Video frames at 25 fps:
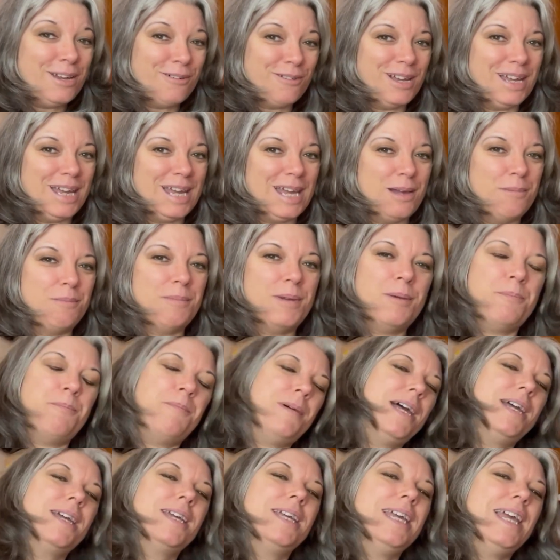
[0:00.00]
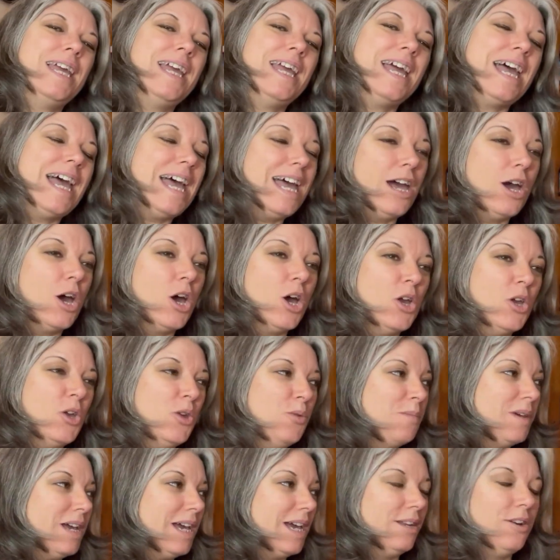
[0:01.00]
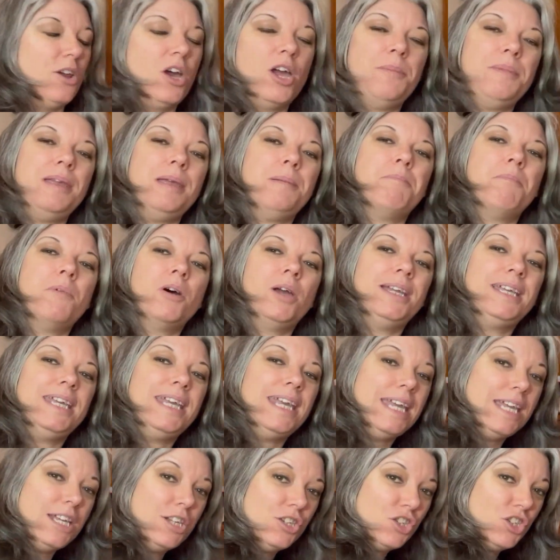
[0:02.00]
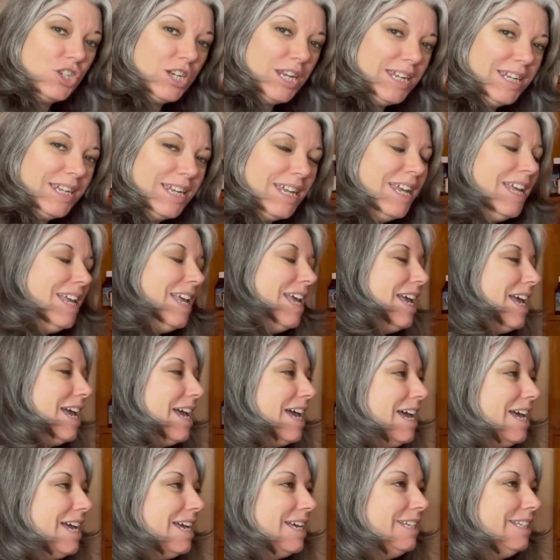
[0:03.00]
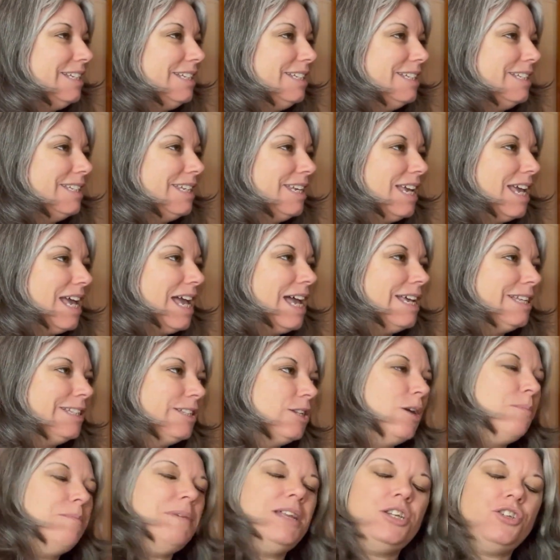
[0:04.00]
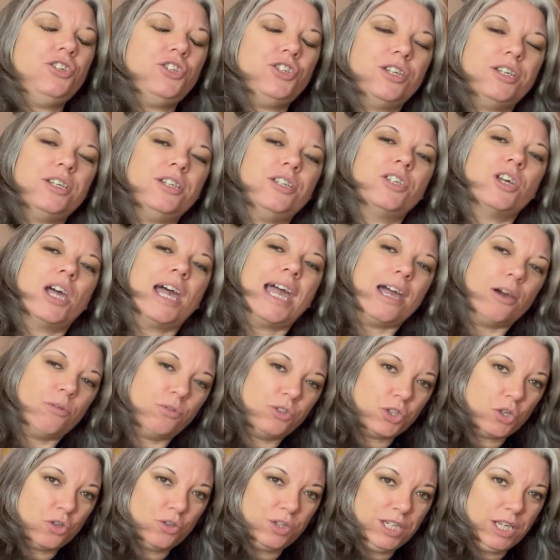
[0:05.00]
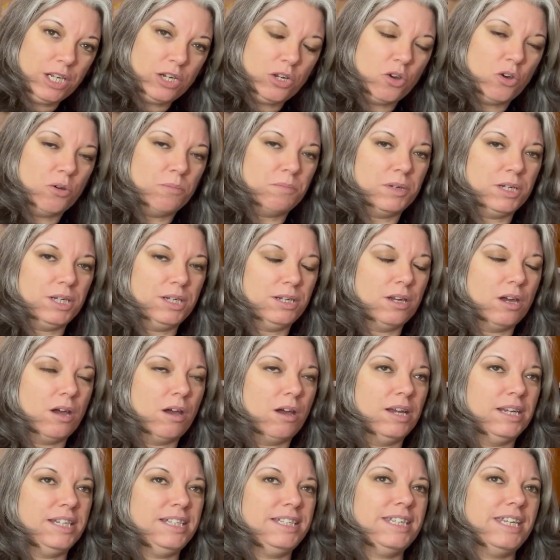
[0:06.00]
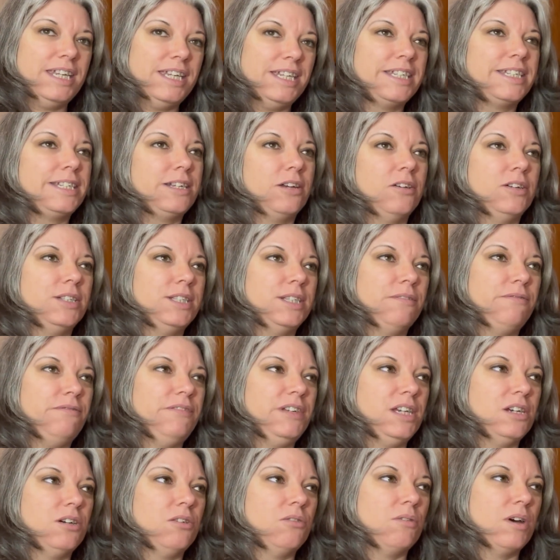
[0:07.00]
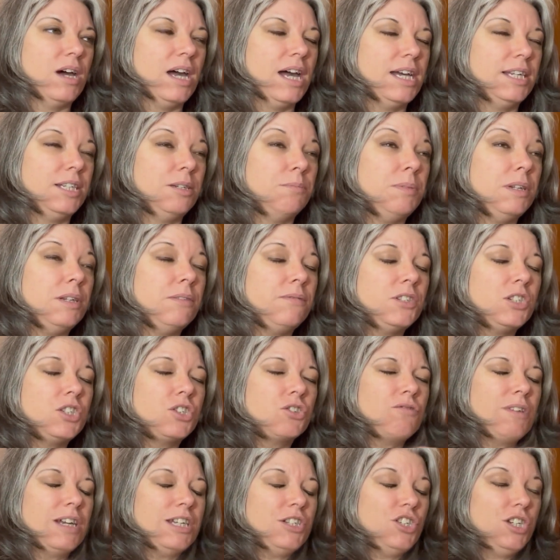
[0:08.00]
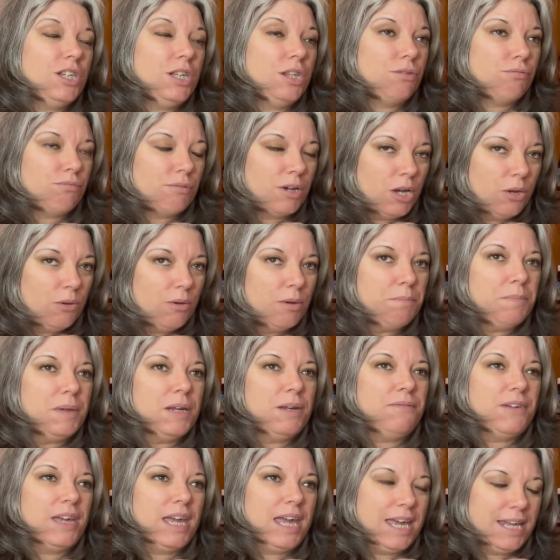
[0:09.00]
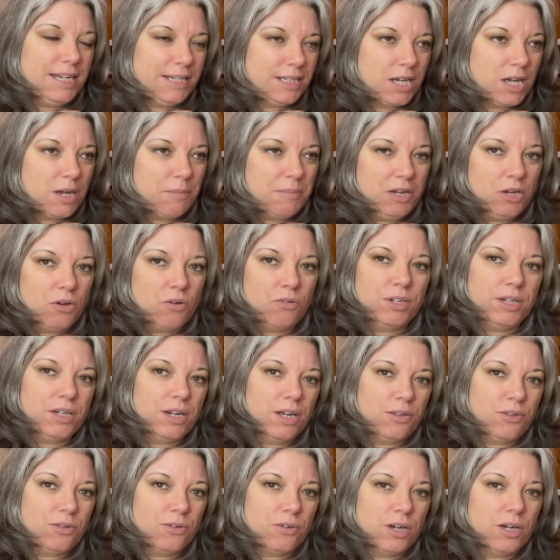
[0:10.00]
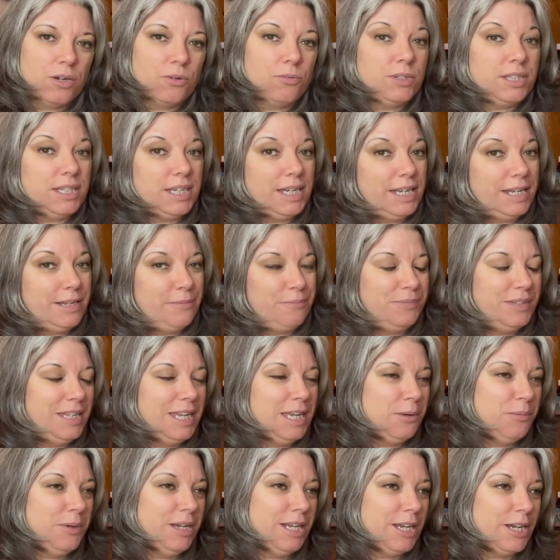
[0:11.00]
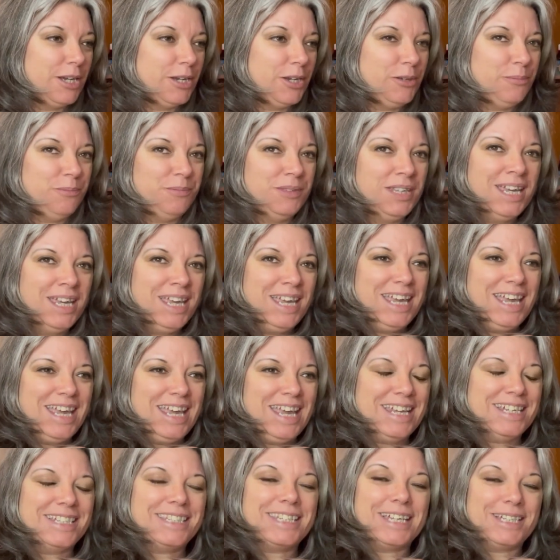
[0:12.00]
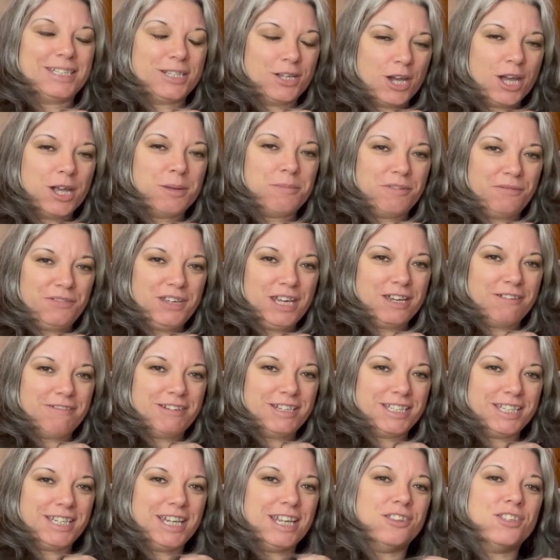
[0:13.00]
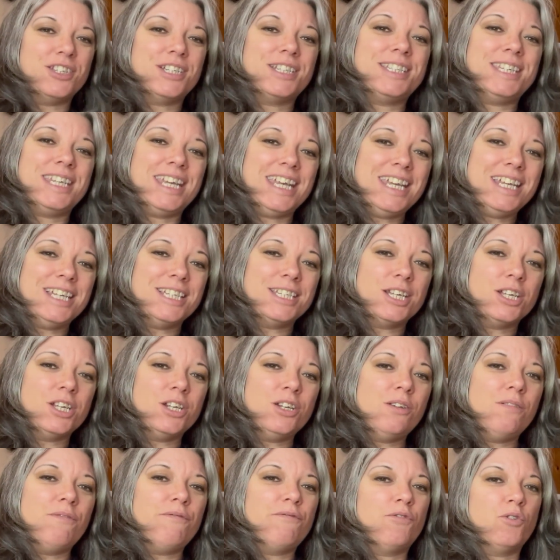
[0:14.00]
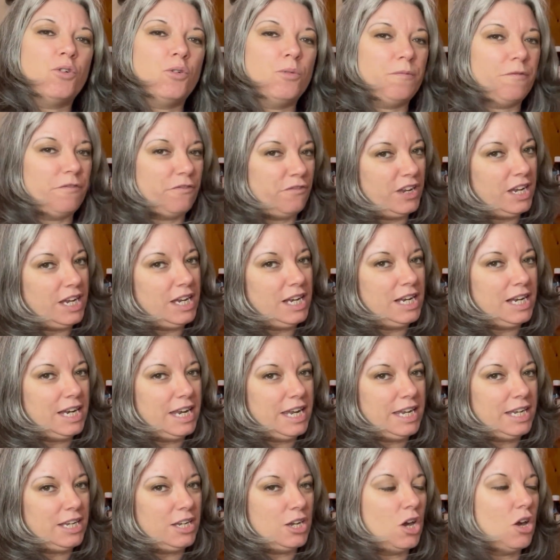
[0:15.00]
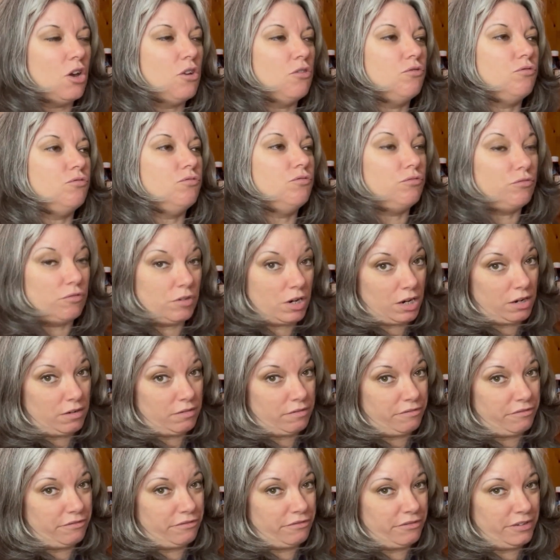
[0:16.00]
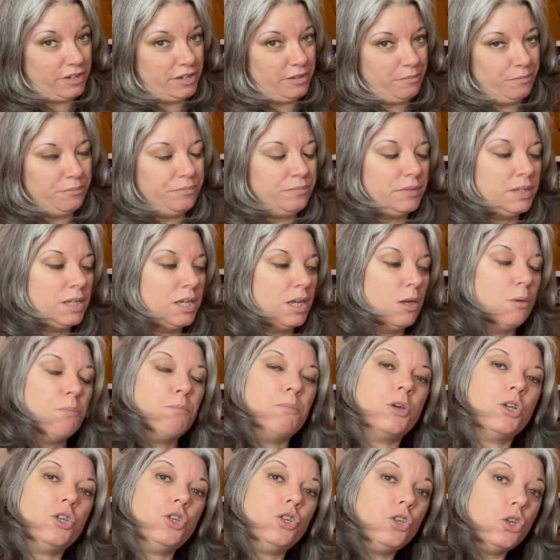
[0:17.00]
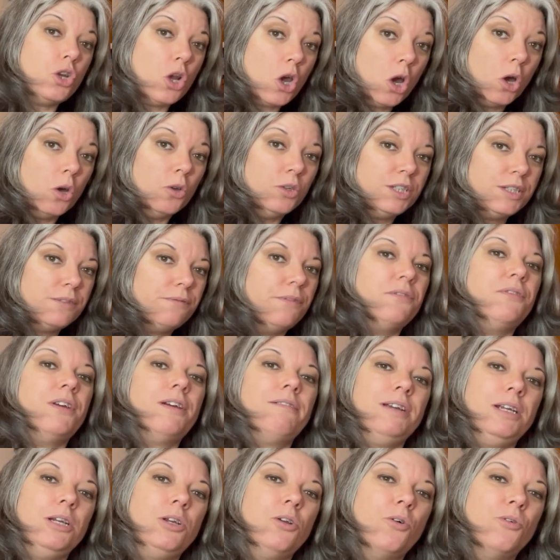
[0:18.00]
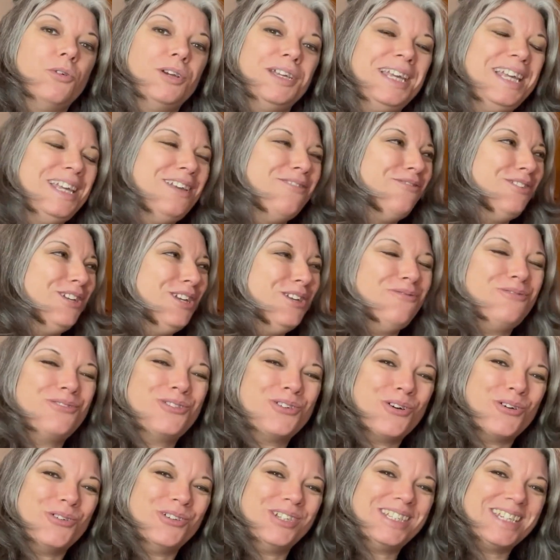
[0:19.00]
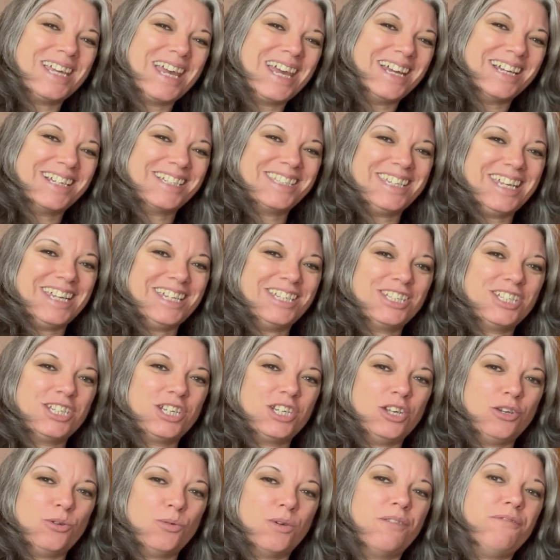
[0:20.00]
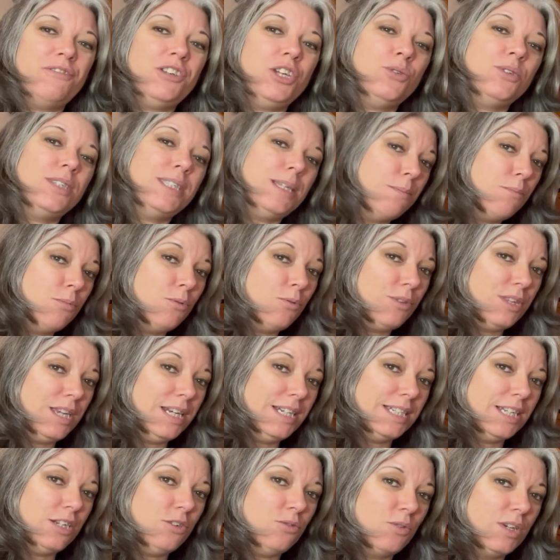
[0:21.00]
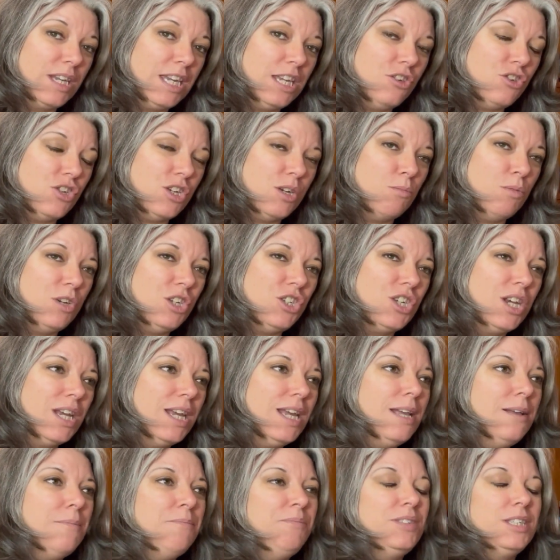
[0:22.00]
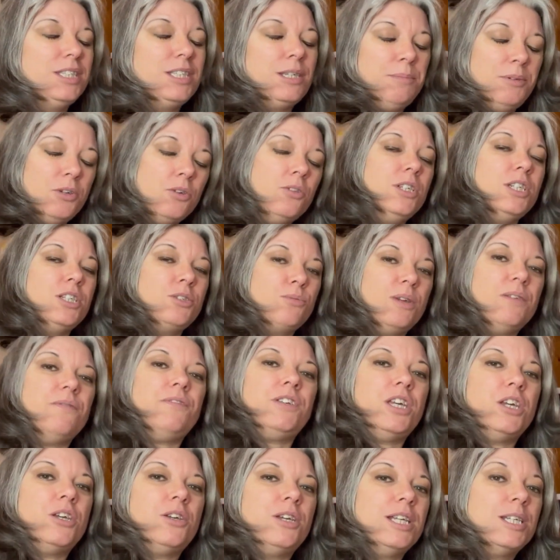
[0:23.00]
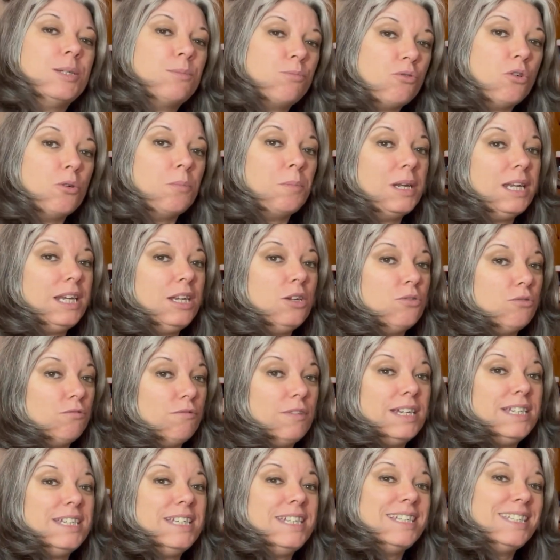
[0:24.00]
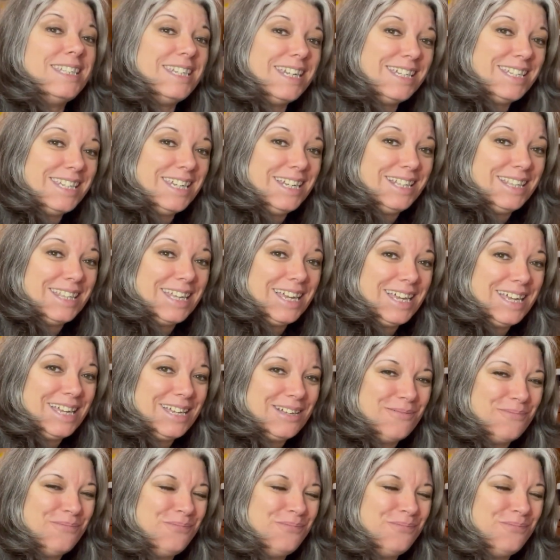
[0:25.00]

I am back at home and I'm in my kitchen, and as I mentioned out on the allotment, I did start to feel I had a bit of a scratchy throat, a bit of a head coming on, and I thought, oh dear, here we go. It's that time of year, isn't it? The season for feeling rough, but not for very long if you've got access to a few simple things in your kitchen, which, to be honest with you, is probably already sitting there.